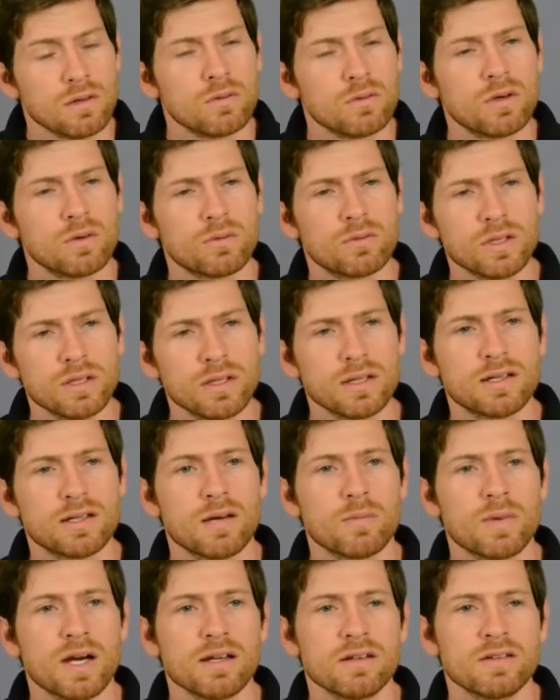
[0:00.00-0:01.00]
What really
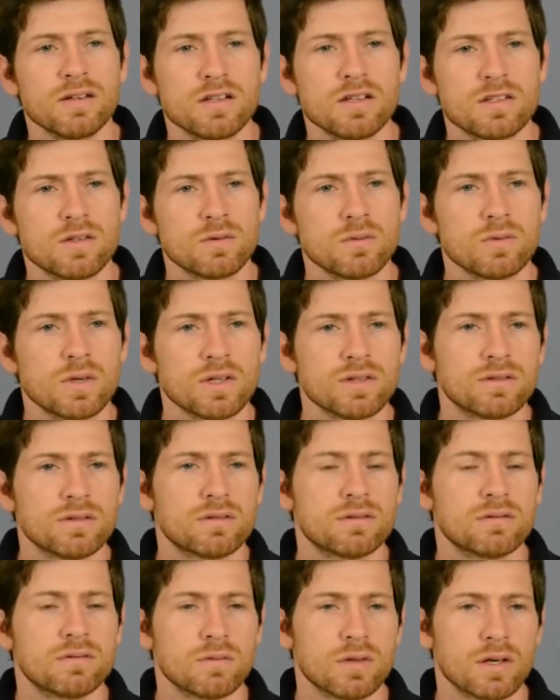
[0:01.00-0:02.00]
caught my attention
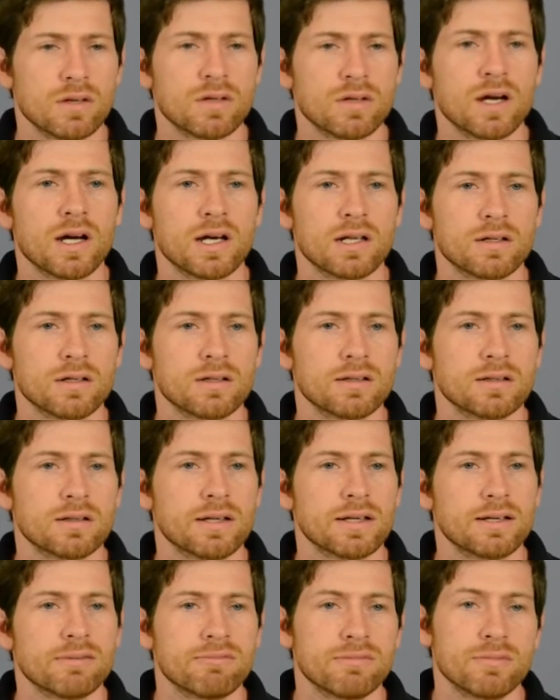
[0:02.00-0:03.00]
was her daughter.
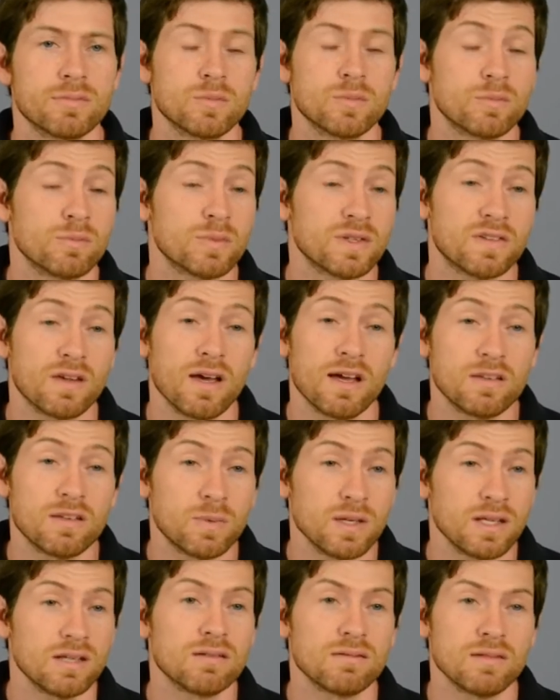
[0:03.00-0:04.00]
Besides
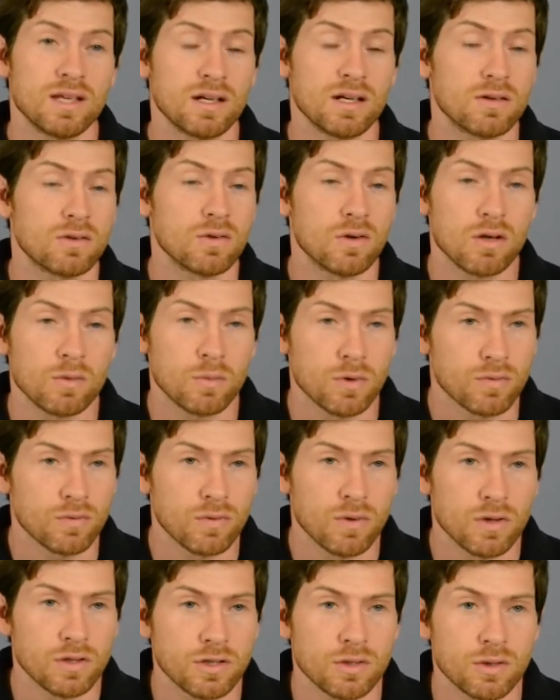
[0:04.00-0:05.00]
being an adorable
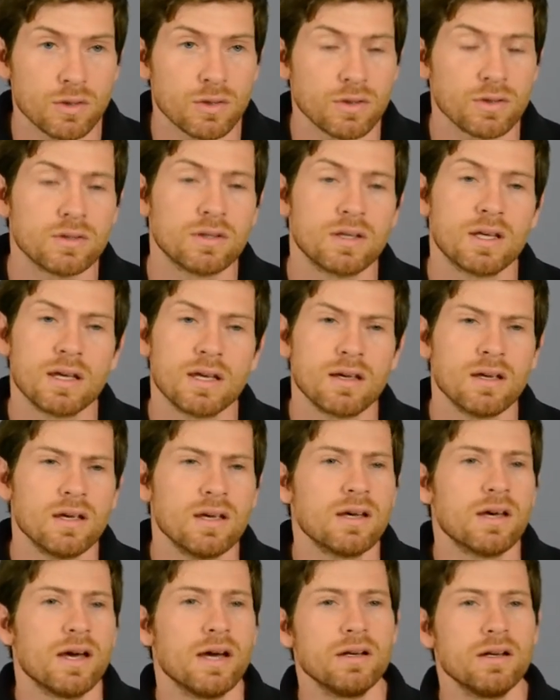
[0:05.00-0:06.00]
4-year-old,
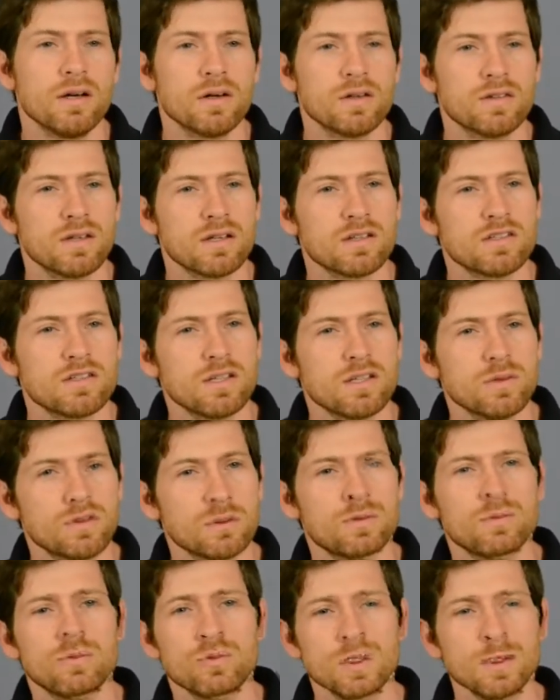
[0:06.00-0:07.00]
I noticed that she was
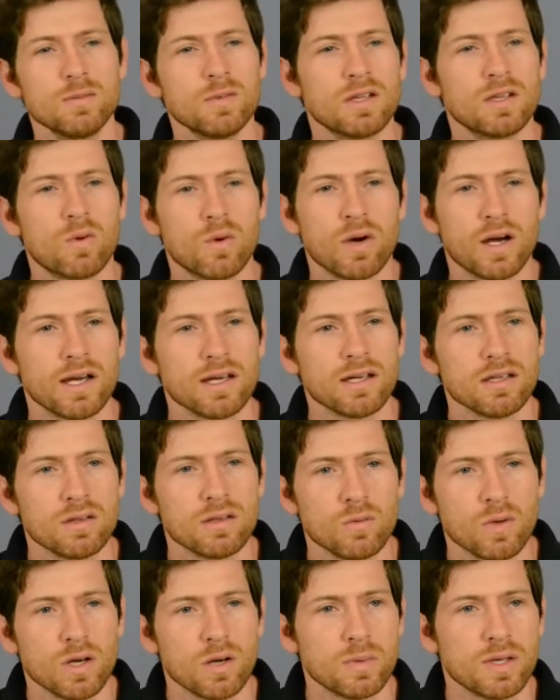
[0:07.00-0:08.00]
extremely quiet and
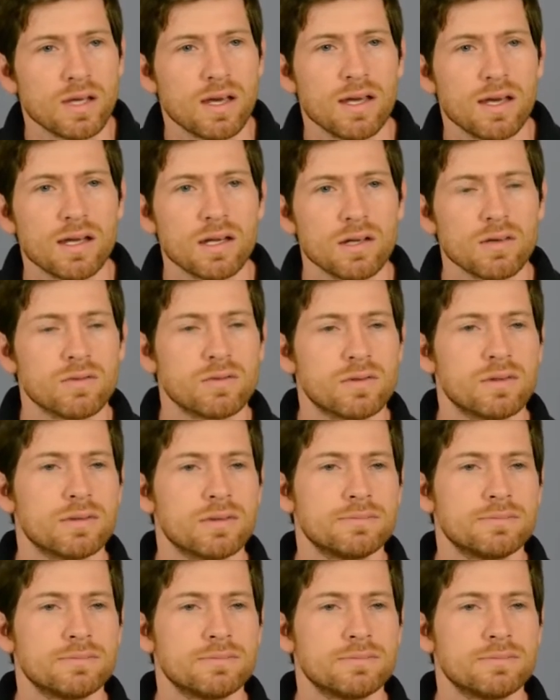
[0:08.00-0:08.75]
well-behaved.